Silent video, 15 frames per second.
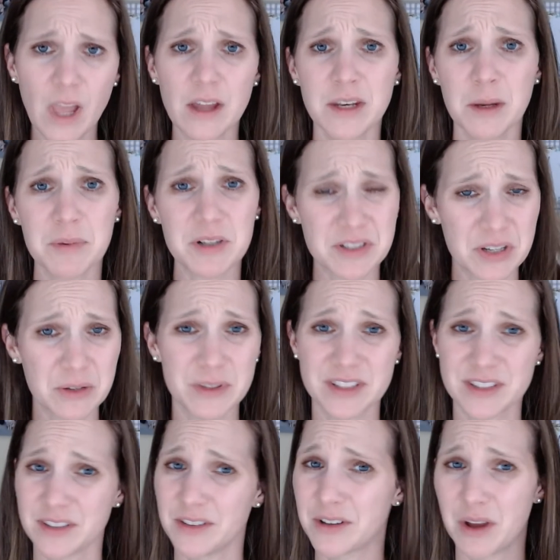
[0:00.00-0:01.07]
Number 2, it's
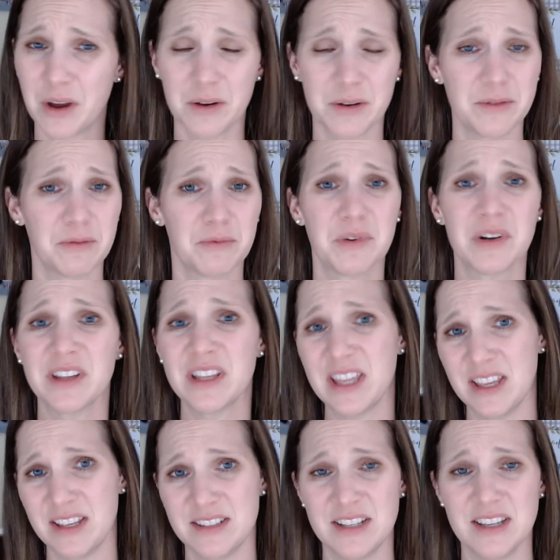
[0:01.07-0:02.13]
silicone, really
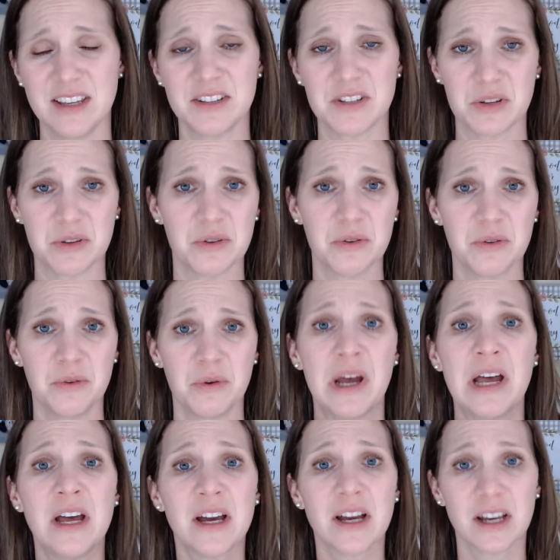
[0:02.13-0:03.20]
easy to
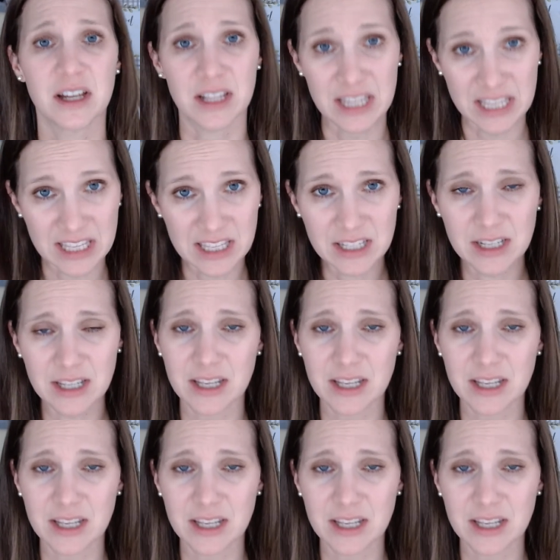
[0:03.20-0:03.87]
clean.